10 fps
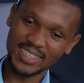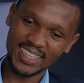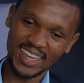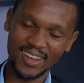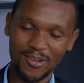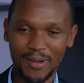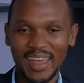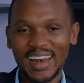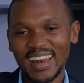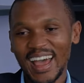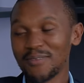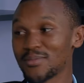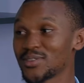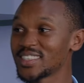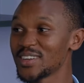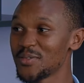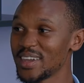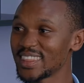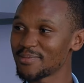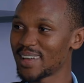may say, well, I'm using
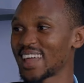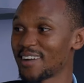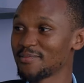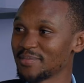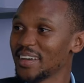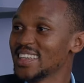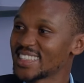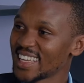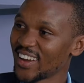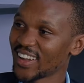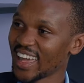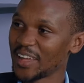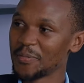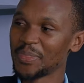wheat, but I'm still okay.